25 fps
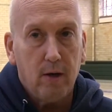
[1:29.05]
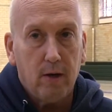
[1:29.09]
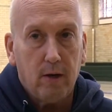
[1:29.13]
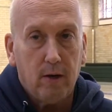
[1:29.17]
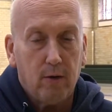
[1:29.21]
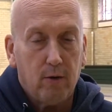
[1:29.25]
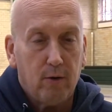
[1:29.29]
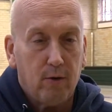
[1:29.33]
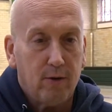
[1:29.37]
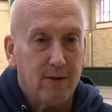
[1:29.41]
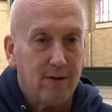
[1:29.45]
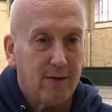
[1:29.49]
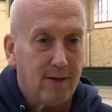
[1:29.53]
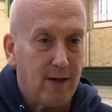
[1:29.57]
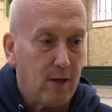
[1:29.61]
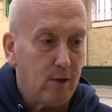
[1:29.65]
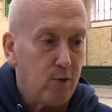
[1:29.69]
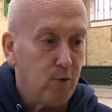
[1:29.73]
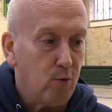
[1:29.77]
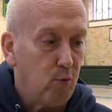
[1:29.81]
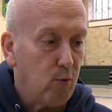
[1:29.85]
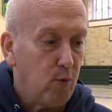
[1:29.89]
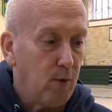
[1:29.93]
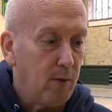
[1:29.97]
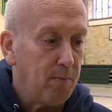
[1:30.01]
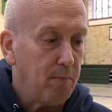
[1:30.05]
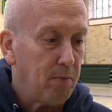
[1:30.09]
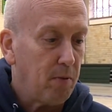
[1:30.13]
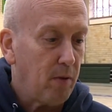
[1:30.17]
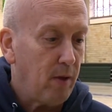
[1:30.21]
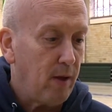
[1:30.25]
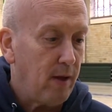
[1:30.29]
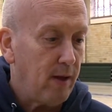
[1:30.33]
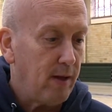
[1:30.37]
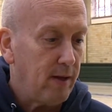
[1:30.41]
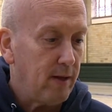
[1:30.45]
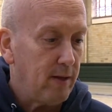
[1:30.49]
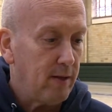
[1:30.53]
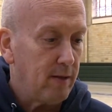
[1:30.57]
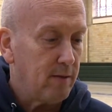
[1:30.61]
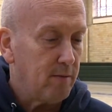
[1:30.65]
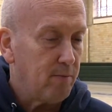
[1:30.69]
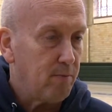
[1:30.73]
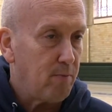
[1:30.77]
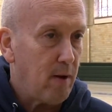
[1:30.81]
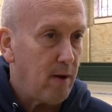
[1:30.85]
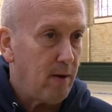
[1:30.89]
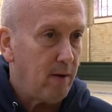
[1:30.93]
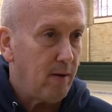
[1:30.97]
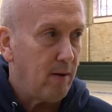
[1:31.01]
The schedule we play is
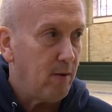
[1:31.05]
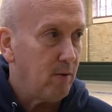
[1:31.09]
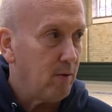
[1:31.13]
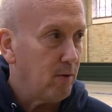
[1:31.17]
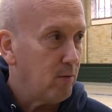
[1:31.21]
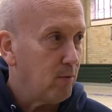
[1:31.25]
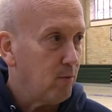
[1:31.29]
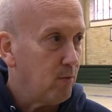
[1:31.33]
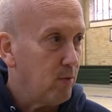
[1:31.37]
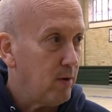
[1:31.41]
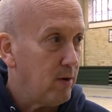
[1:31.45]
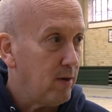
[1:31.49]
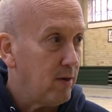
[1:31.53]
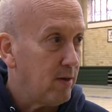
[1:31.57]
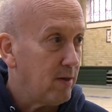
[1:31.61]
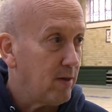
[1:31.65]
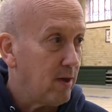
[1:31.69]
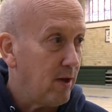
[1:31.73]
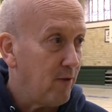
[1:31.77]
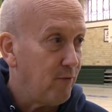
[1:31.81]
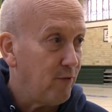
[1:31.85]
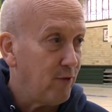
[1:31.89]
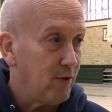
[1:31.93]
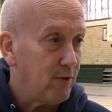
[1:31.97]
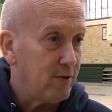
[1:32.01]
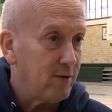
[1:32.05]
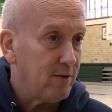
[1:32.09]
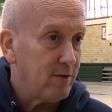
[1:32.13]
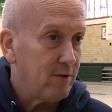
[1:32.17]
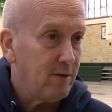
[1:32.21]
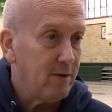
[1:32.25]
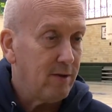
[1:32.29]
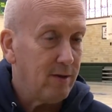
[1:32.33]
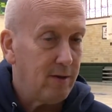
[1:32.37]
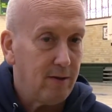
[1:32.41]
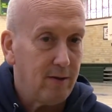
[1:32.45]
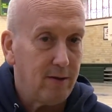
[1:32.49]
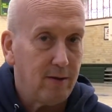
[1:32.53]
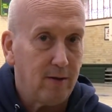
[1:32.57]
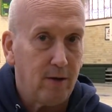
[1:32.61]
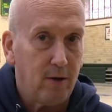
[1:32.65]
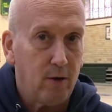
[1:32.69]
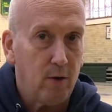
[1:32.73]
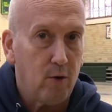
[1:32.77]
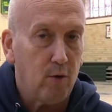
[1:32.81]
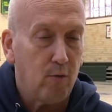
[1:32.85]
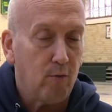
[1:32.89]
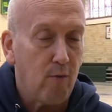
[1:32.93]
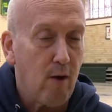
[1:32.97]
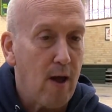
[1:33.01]
probably one of the toughest,
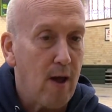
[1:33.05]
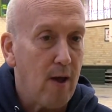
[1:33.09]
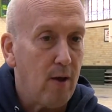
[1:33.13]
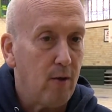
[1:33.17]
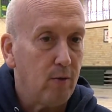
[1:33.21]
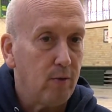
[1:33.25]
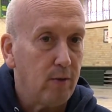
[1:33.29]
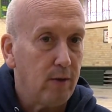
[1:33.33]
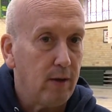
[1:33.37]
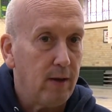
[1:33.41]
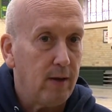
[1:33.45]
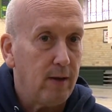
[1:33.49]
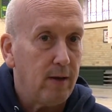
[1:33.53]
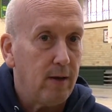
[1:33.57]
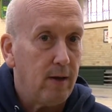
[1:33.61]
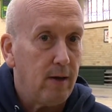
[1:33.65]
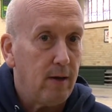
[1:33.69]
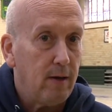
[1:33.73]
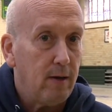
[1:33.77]
around, and